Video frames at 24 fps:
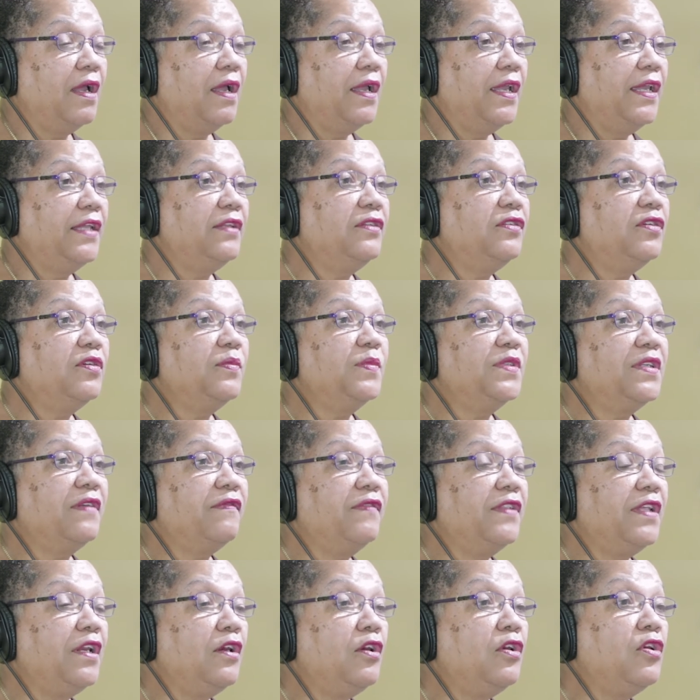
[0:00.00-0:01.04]
in terms
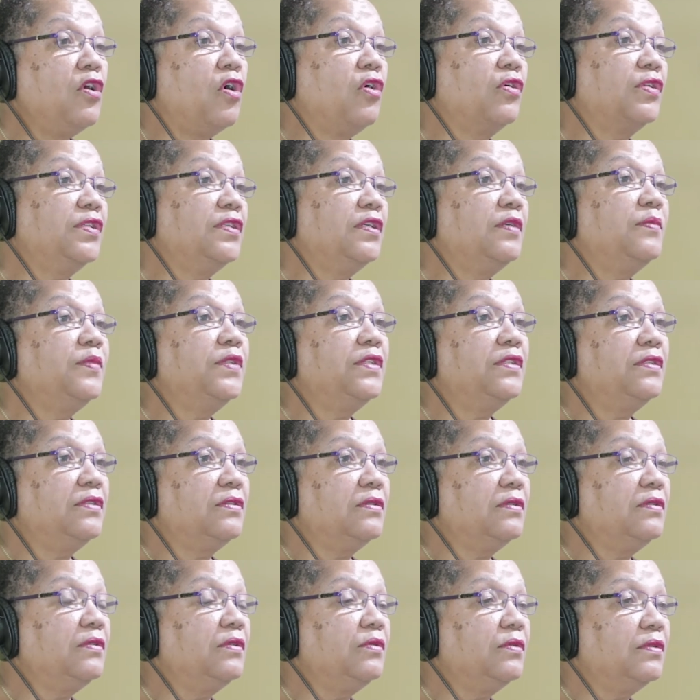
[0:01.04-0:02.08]
of the long term
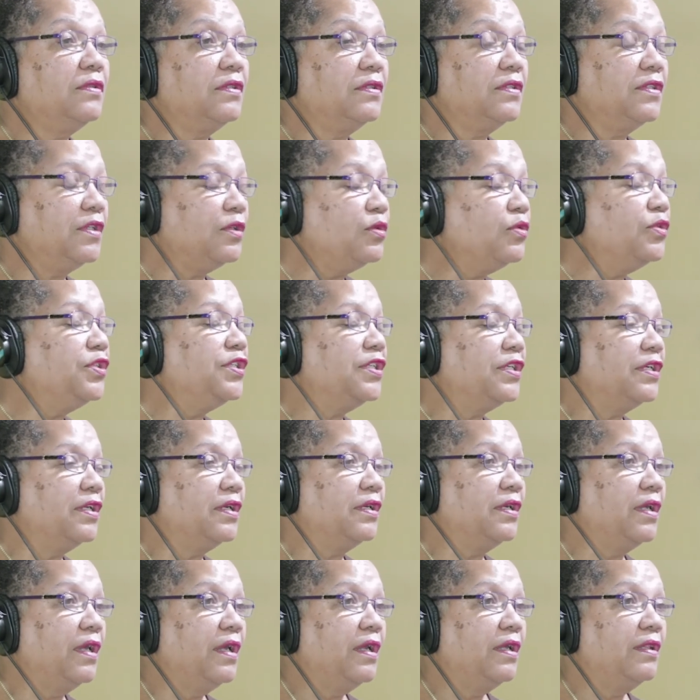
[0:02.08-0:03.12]
solution,
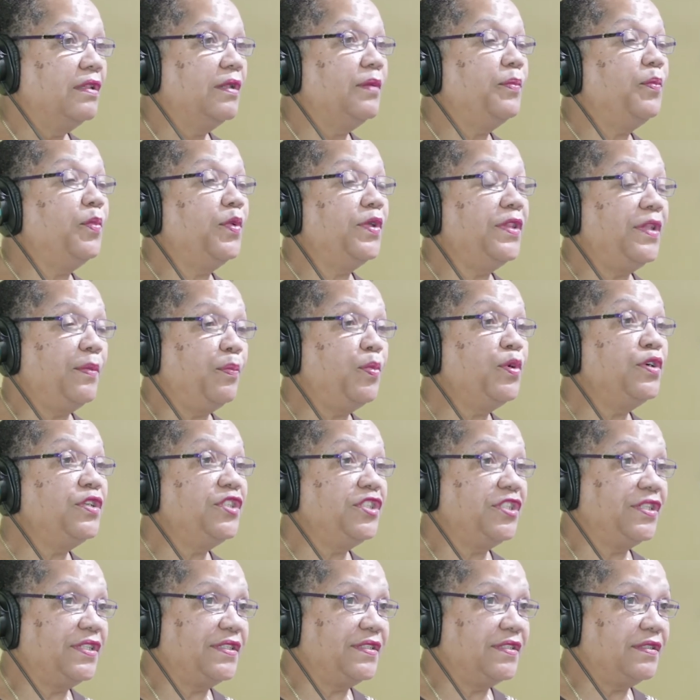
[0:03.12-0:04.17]
the
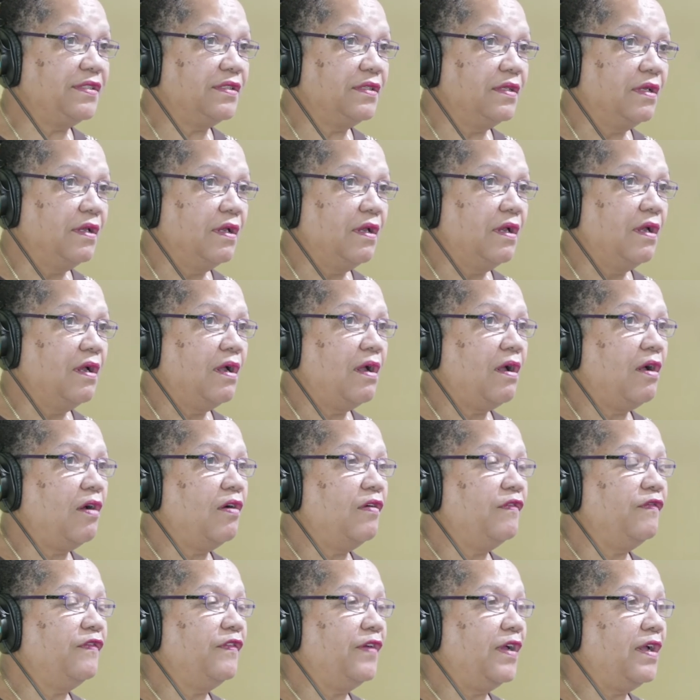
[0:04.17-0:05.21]
purchase
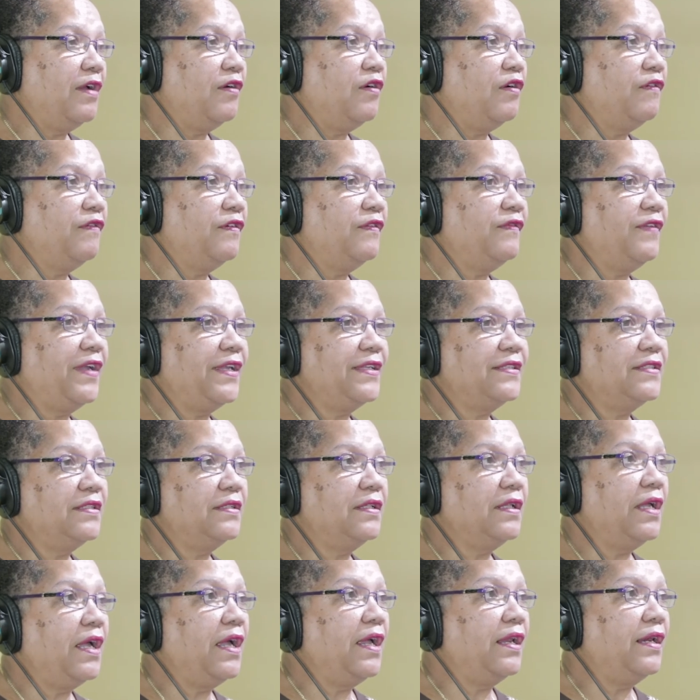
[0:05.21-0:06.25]
of a vessel,
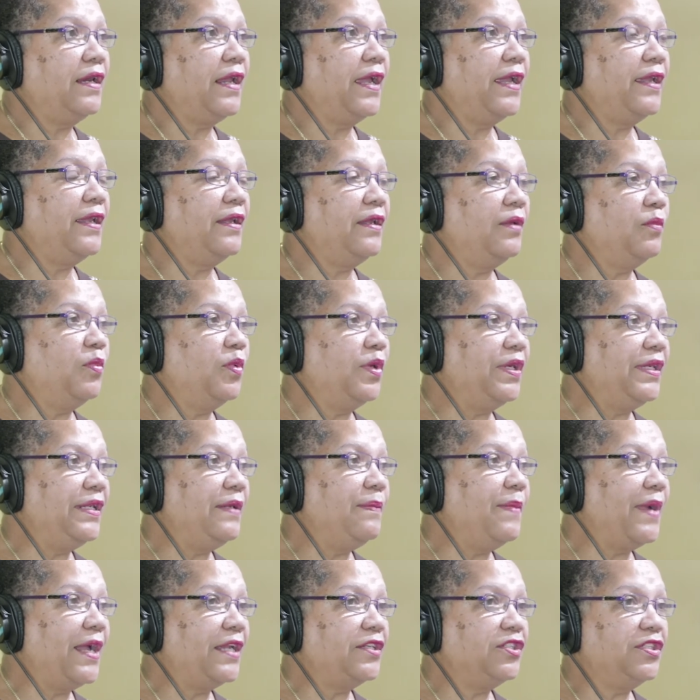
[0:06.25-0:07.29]
and I would
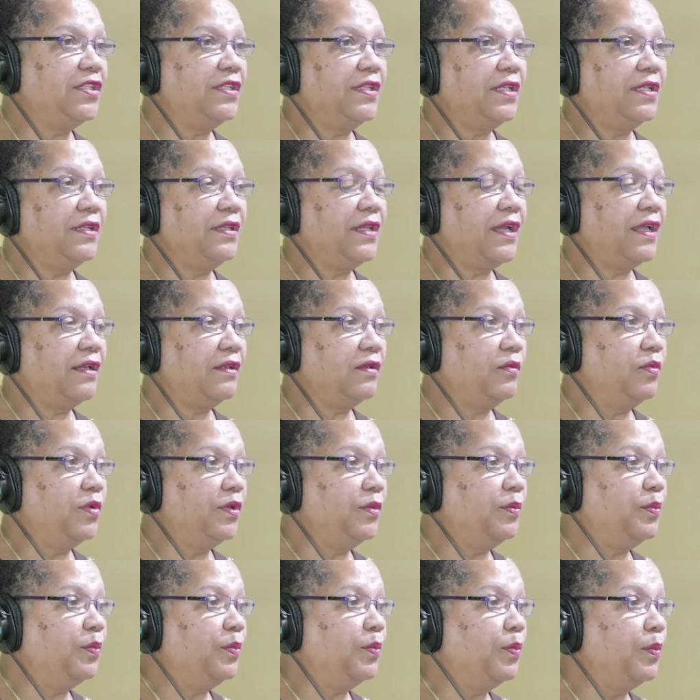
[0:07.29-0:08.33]
imagine that would
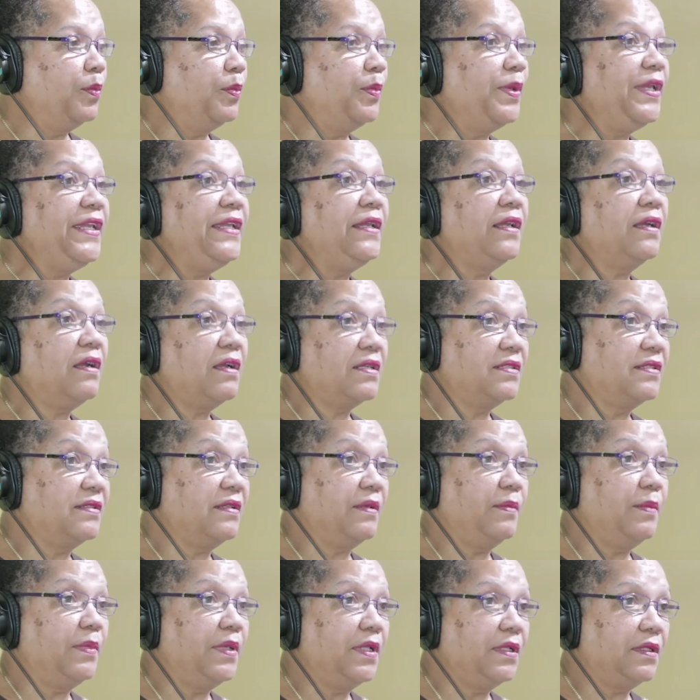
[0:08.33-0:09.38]
be
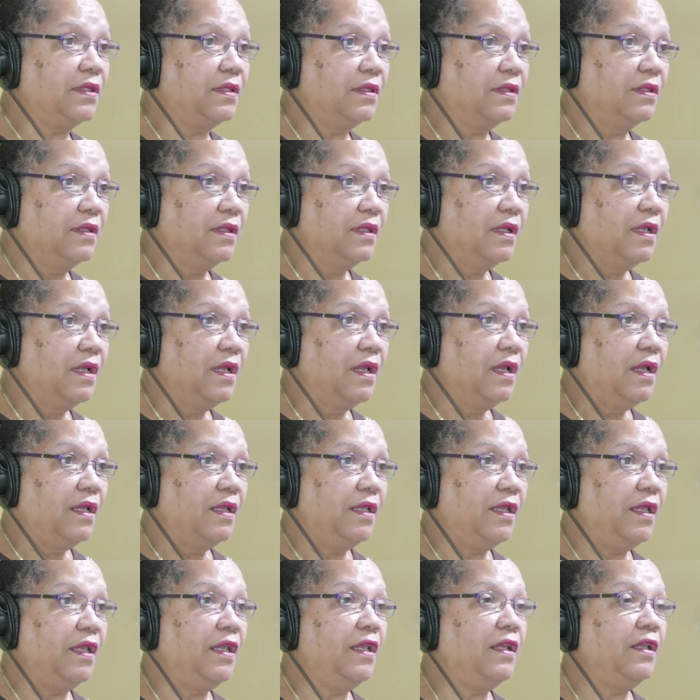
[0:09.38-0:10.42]
custom built,
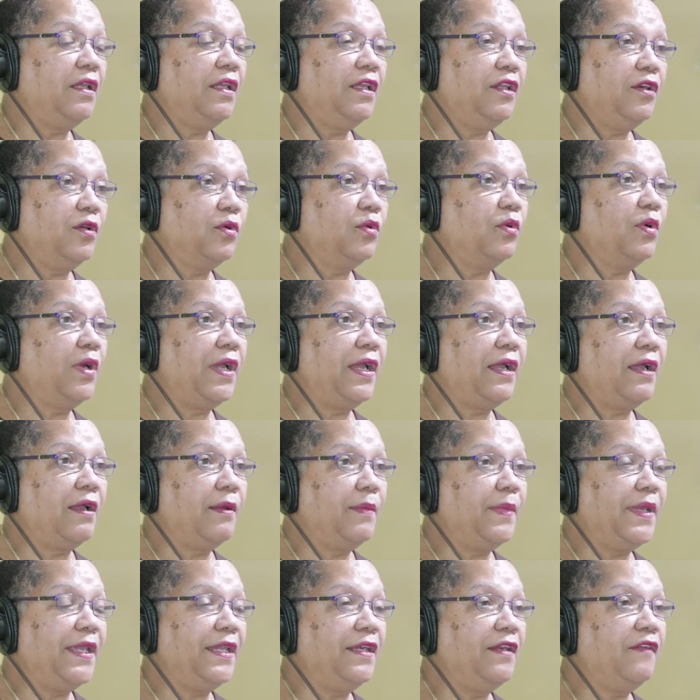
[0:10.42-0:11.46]
you know,
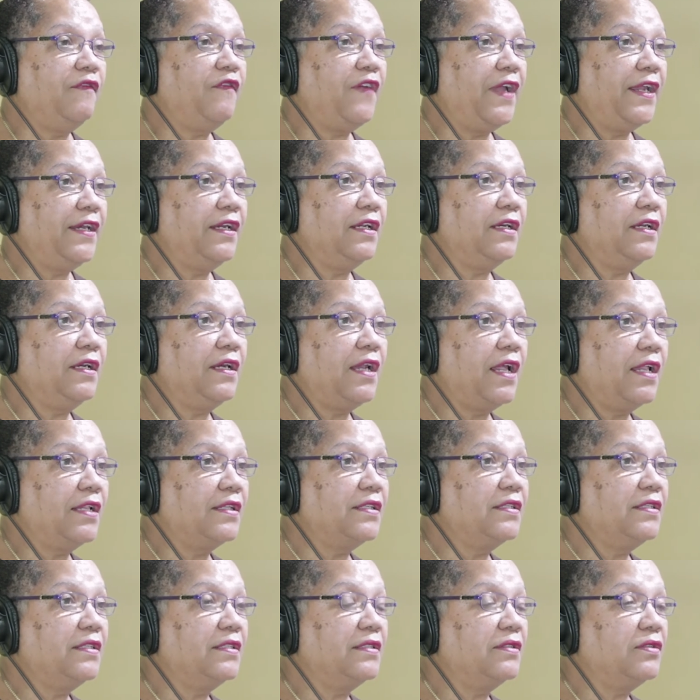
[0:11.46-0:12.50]
in the final
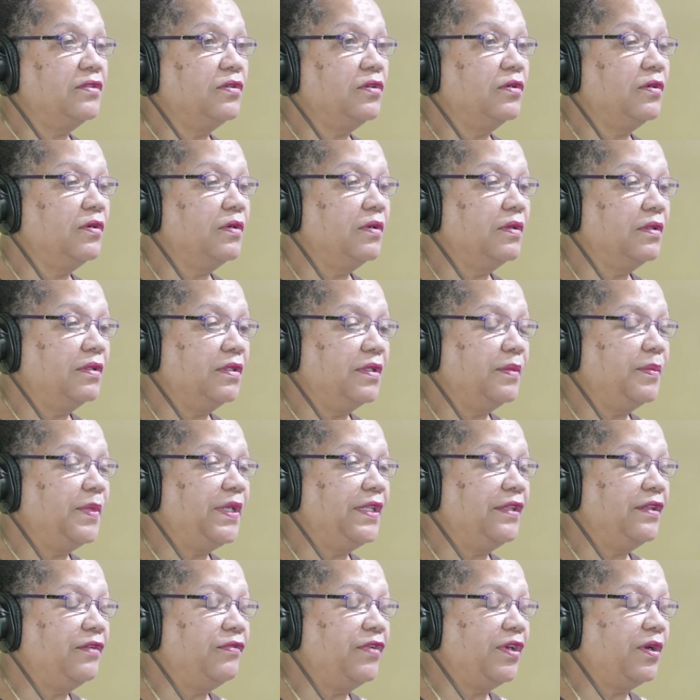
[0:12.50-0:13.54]
analysis to
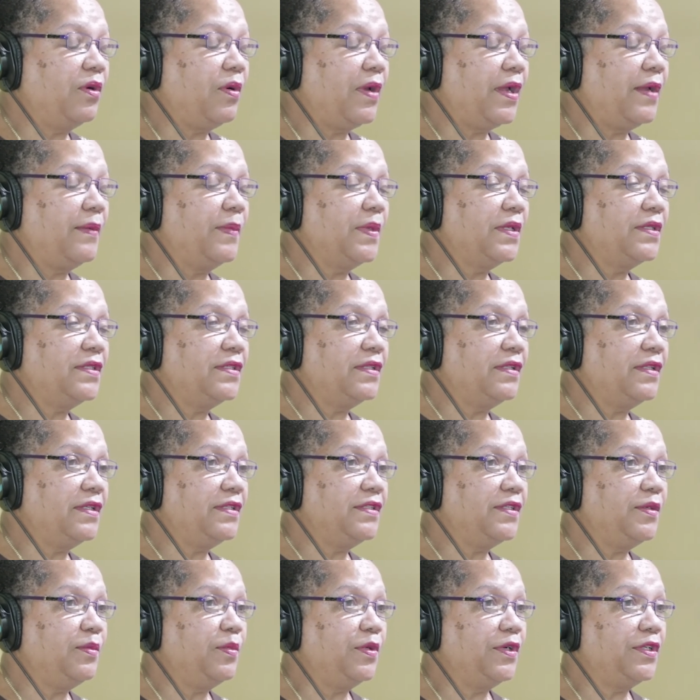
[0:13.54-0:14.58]
meet the requirements of the
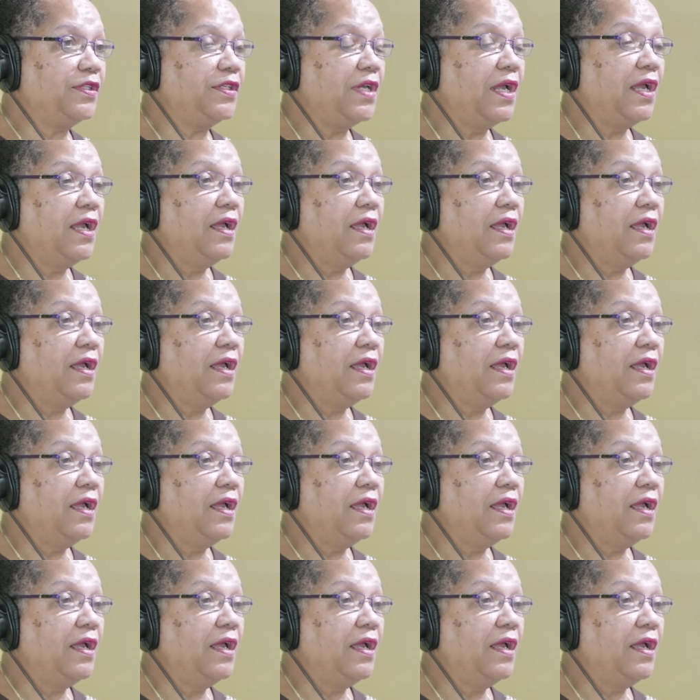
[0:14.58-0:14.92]
sea bridge.